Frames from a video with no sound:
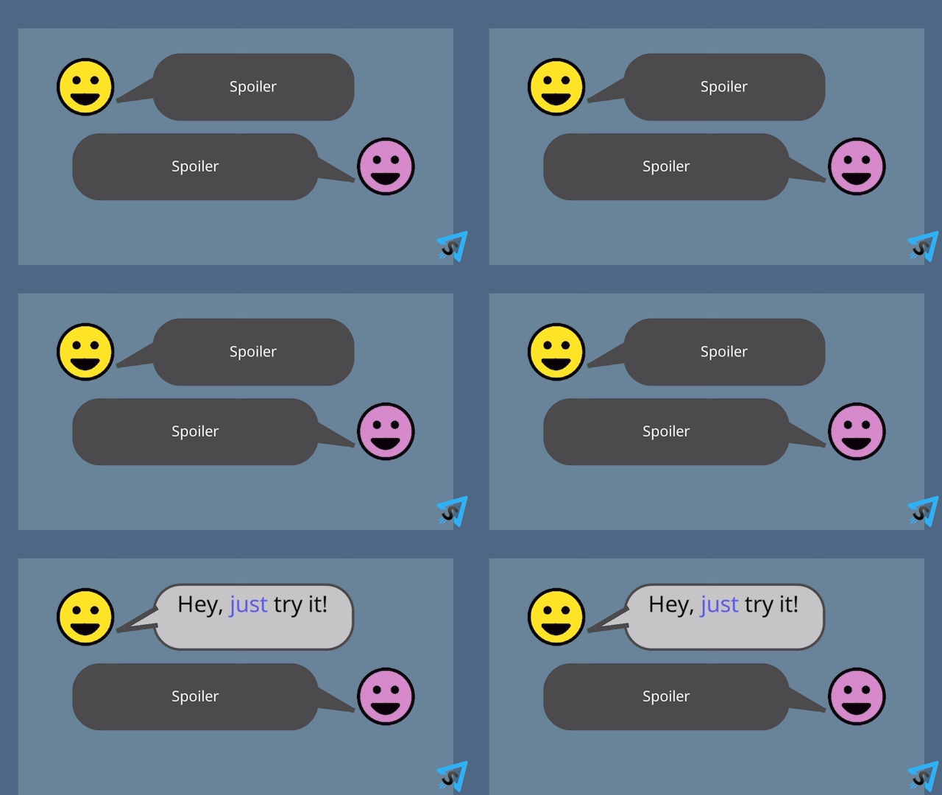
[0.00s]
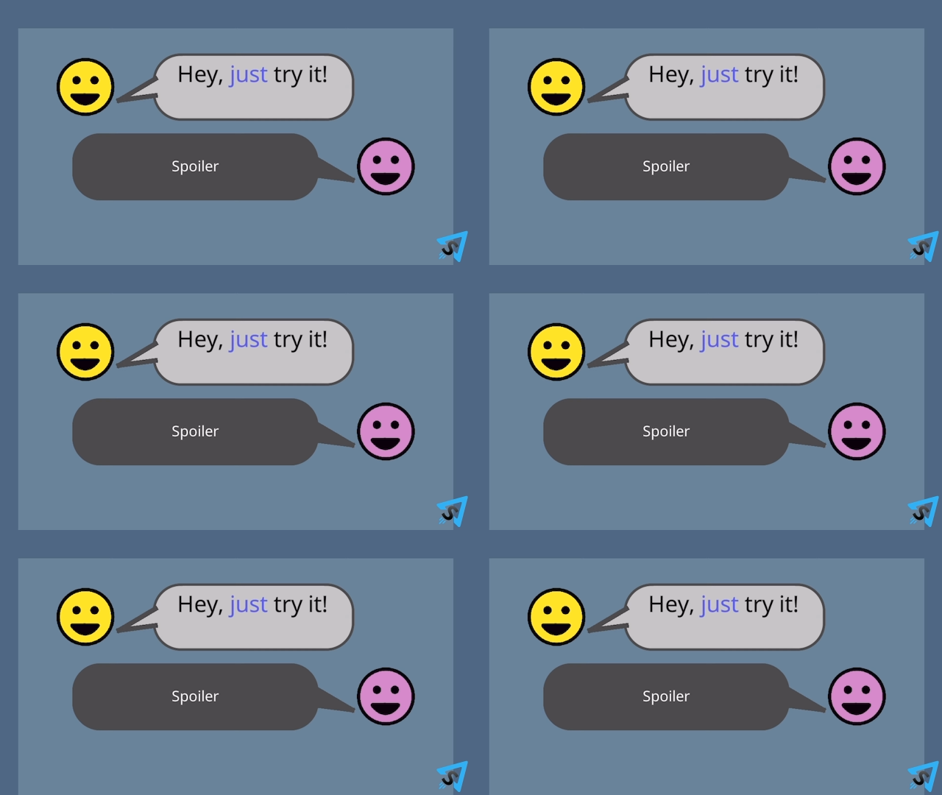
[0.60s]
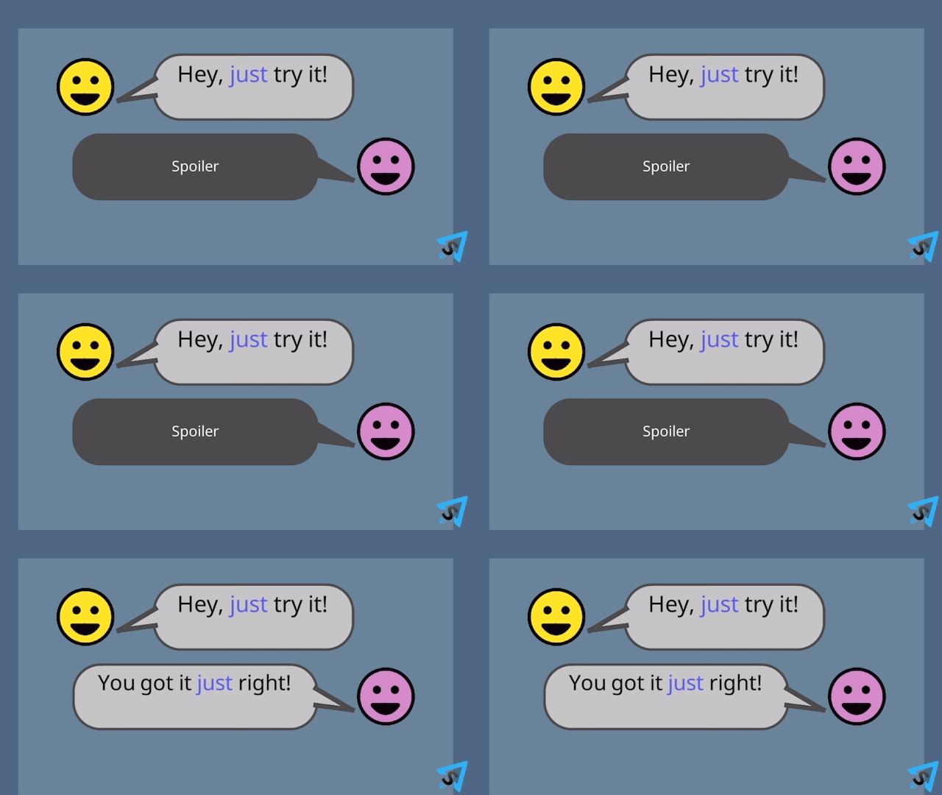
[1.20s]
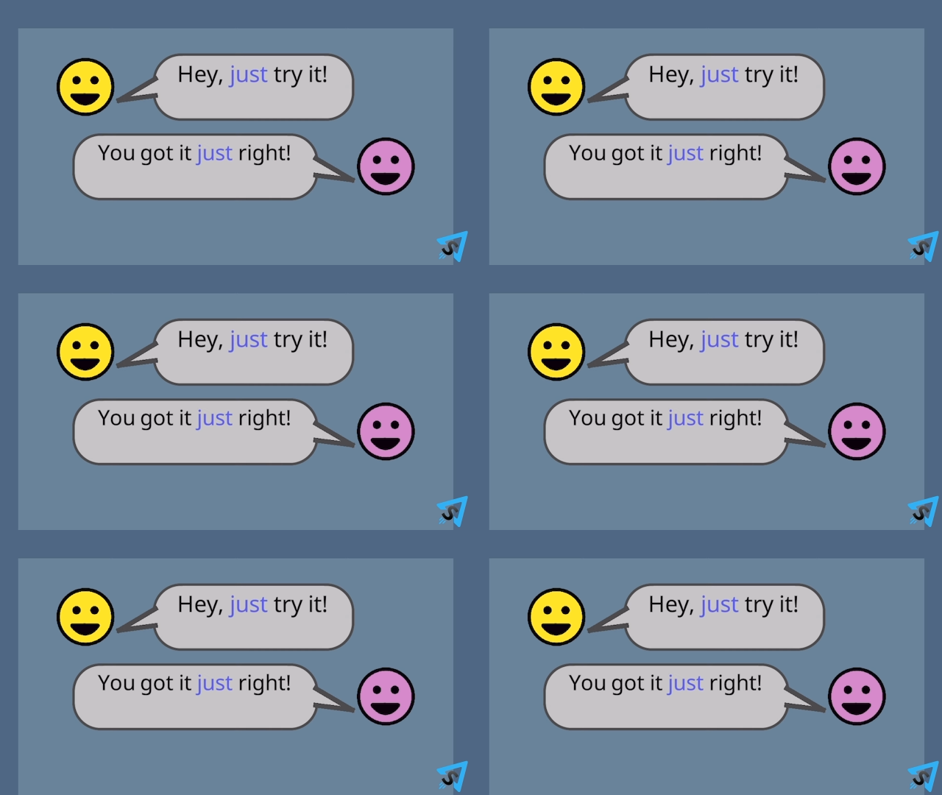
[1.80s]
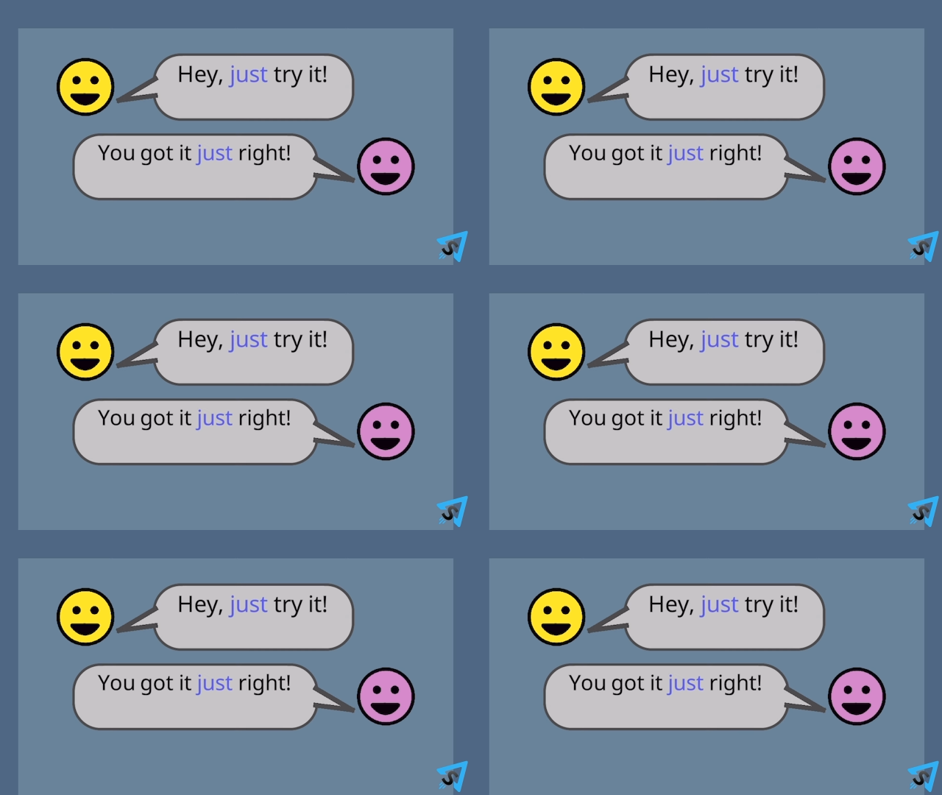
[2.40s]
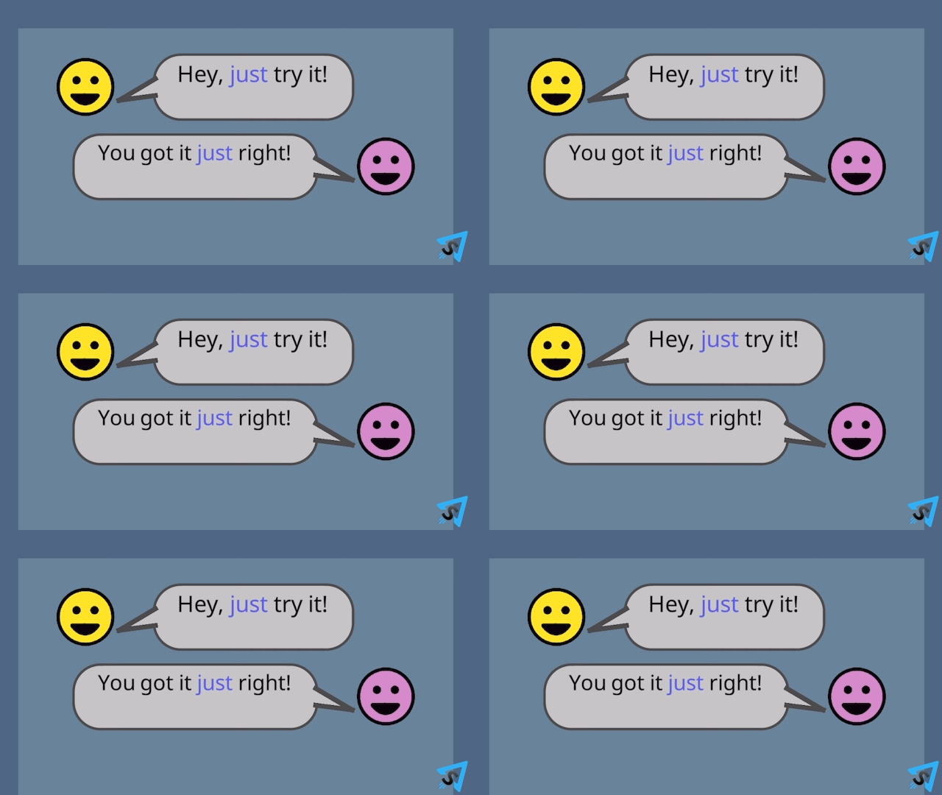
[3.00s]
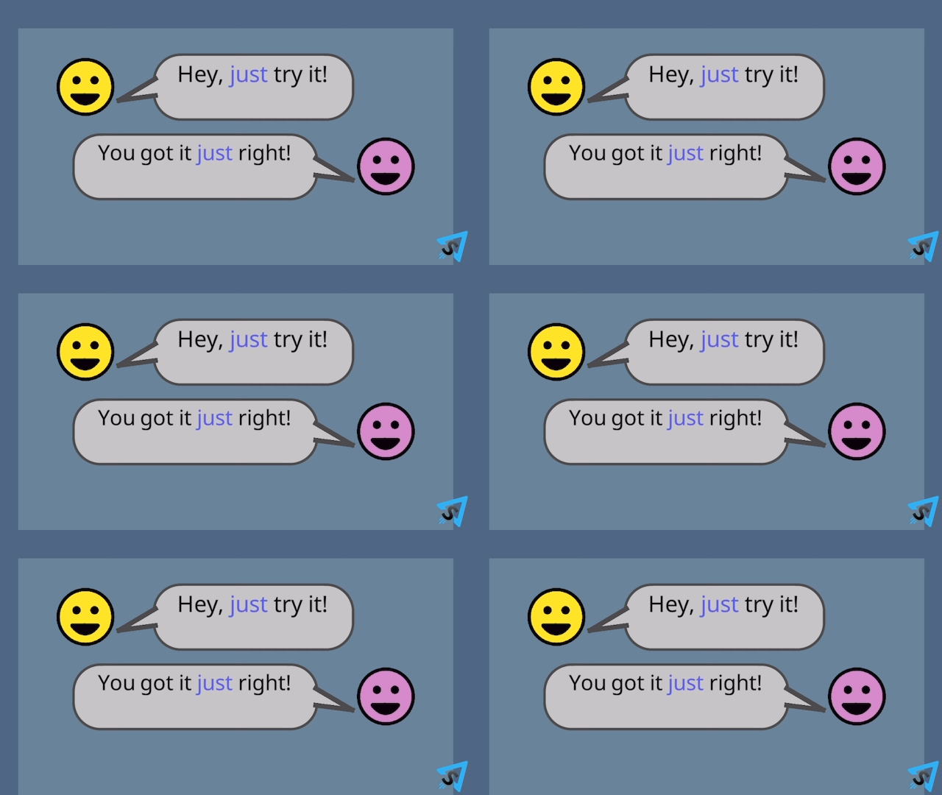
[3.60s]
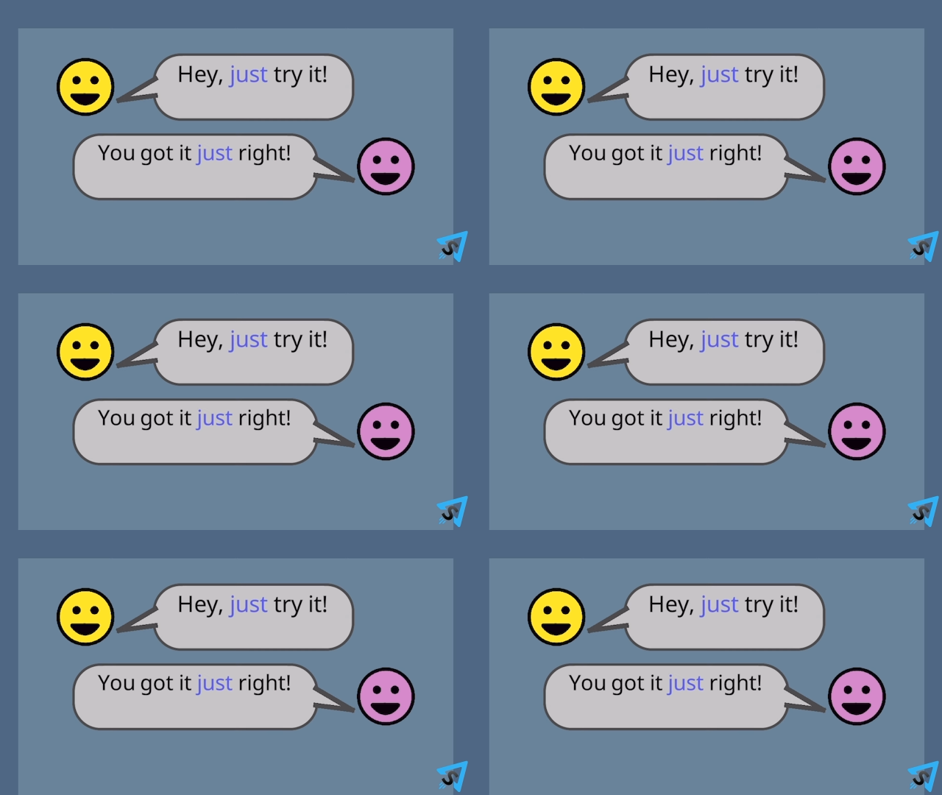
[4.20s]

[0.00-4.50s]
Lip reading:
[unreadable: no face in view]